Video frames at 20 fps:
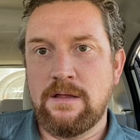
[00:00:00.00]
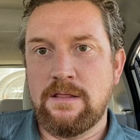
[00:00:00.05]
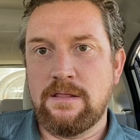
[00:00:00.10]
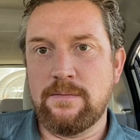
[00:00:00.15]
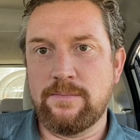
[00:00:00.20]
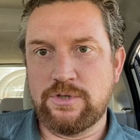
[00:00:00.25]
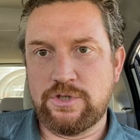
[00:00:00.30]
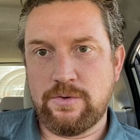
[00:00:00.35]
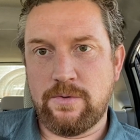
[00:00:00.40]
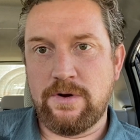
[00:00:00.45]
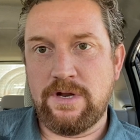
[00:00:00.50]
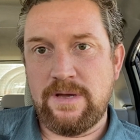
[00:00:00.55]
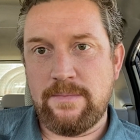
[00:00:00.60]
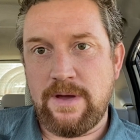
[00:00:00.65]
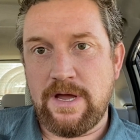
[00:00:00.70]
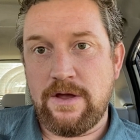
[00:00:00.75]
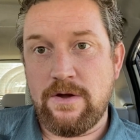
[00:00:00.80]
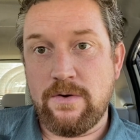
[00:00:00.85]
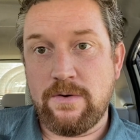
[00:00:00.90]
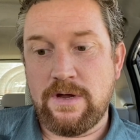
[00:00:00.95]
the majority of
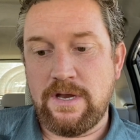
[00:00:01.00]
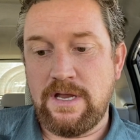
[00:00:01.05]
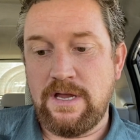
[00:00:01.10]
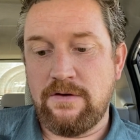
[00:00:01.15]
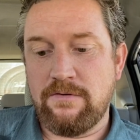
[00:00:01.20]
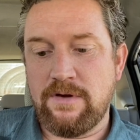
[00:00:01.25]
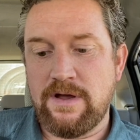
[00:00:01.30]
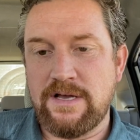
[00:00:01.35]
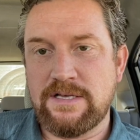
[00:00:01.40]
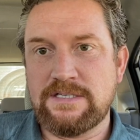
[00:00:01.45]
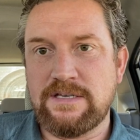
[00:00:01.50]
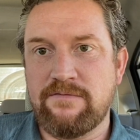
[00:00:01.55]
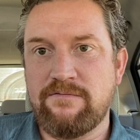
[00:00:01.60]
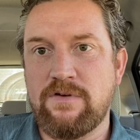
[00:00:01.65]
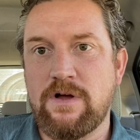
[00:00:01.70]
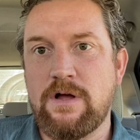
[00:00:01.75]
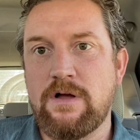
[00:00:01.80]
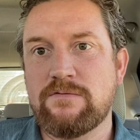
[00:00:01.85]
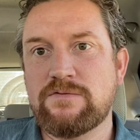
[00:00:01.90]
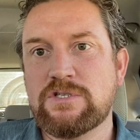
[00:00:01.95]
my Kokanee rigs
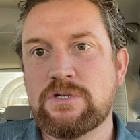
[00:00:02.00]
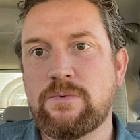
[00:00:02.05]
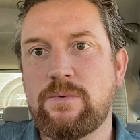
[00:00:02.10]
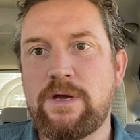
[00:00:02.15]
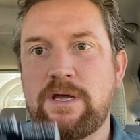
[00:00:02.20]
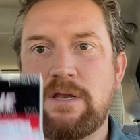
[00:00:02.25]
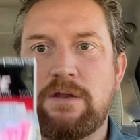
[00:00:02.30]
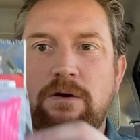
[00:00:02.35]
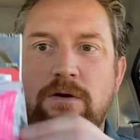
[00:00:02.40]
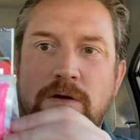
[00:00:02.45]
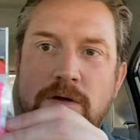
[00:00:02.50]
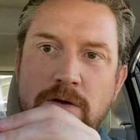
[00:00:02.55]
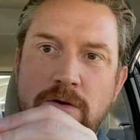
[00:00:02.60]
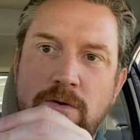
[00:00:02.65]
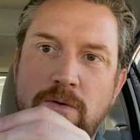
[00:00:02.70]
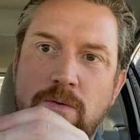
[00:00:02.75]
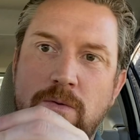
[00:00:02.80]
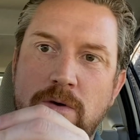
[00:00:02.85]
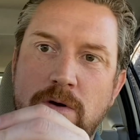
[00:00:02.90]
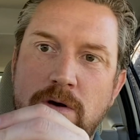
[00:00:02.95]
involve squid,
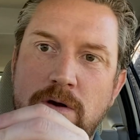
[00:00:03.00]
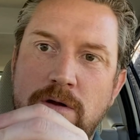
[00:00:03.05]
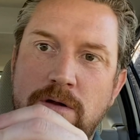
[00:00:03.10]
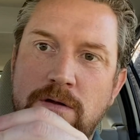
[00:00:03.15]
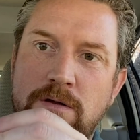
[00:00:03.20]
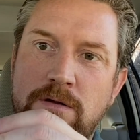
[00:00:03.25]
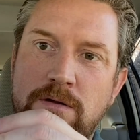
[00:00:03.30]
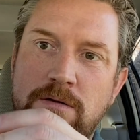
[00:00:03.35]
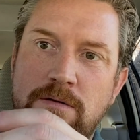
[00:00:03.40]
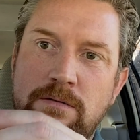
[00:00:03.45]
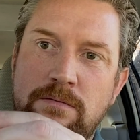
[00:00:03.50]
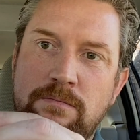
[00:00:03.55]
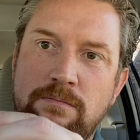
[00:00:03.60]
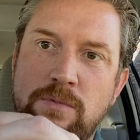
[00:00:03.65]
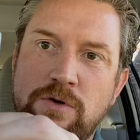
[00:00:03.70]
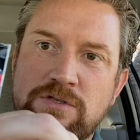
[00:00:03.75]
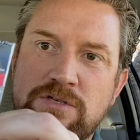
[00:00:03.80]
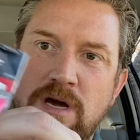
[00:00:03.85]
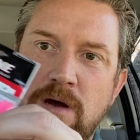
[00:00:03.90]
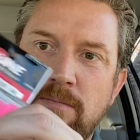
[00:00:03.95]
or
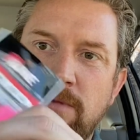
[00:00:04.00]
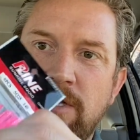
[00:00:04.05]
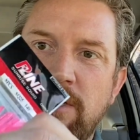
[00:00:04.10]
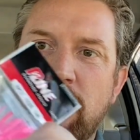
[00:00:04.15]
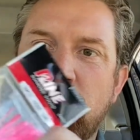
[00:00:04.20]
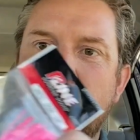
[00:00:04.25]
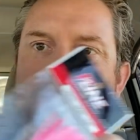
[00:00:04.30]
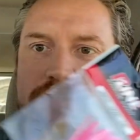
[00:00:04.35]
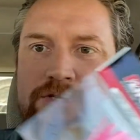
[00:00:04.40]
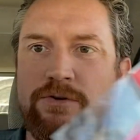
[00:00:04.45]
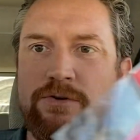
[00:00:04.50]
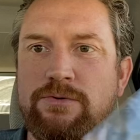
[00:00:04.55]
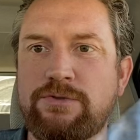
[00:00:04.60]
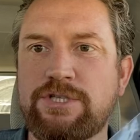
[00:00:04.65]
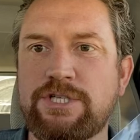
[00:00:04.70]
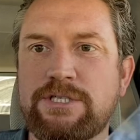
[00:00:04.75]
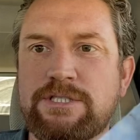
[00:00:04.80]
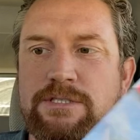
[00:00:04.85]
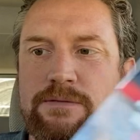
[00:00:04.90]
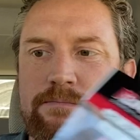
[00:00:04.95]
most commonly known as
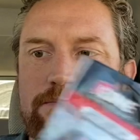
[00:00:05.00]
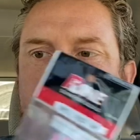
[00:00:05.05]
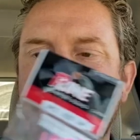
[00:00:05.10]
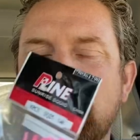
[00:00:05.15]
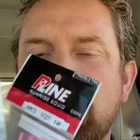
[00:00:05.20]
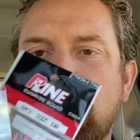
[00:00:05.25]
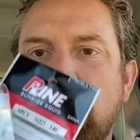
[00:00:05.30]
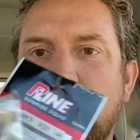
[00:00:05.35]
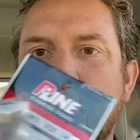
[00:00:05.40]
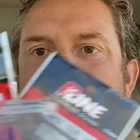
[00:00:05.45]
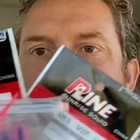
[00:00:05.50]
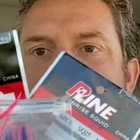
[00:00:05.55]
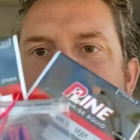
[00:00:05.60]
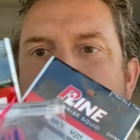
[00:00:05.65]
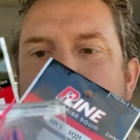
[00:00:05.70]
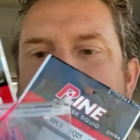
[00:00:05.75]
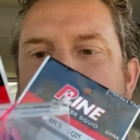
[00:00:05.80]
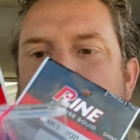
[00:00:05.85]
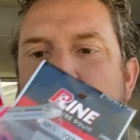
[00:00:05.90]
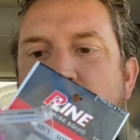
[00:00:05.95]
hoochies. So,
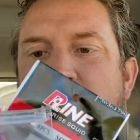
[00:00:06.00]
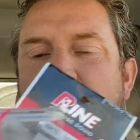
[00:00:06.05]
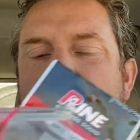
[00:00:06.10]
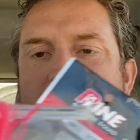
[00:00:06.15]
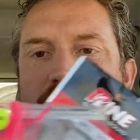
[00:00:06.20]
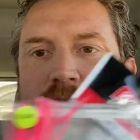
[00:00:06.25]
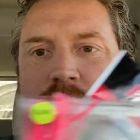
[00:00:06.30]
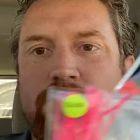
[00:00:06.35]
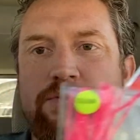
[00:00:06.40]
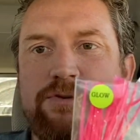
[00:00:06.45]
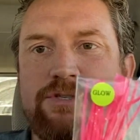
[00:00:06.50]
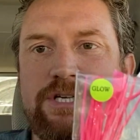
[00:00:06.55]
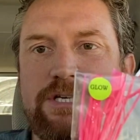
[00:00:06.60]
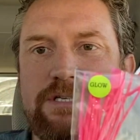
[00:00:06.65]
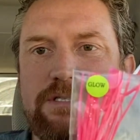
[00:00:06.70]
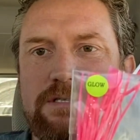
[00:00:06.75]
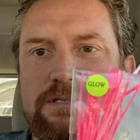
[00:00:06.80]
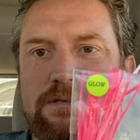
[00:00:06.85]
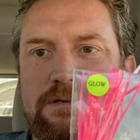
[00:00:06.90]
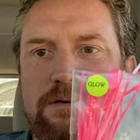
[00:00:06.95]
these are P-line
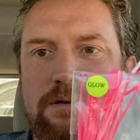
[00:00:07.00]
hoochies.